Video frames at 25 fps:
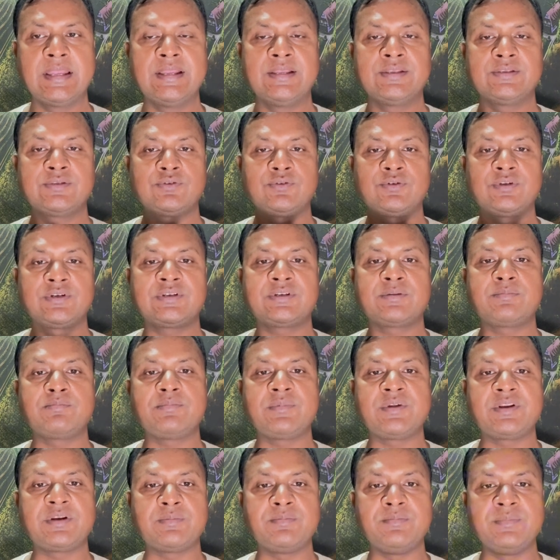So
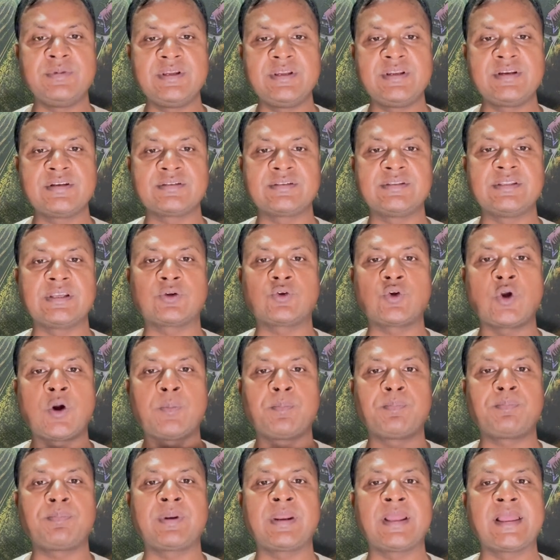it means the
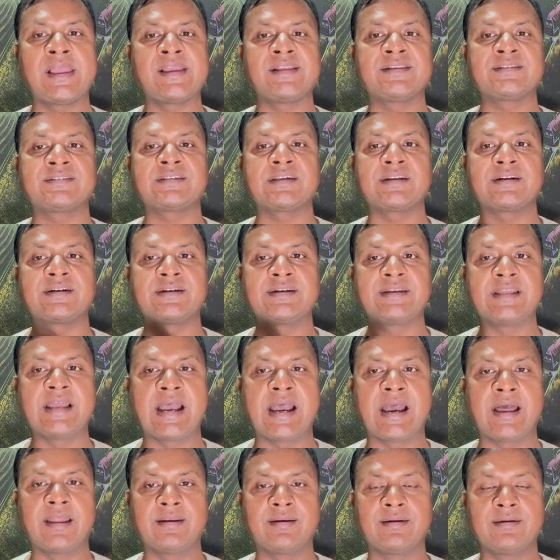complaints are
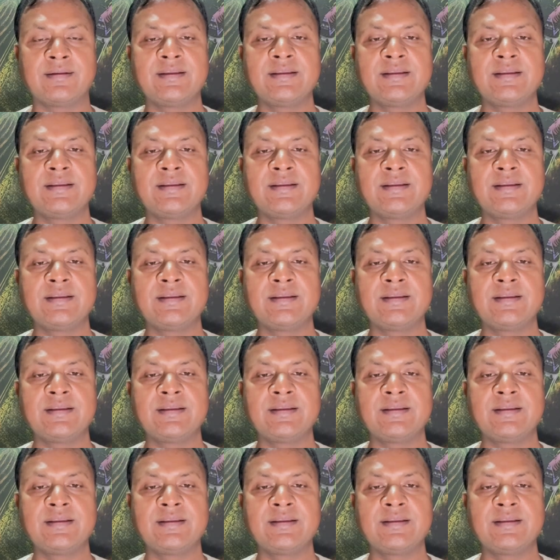done.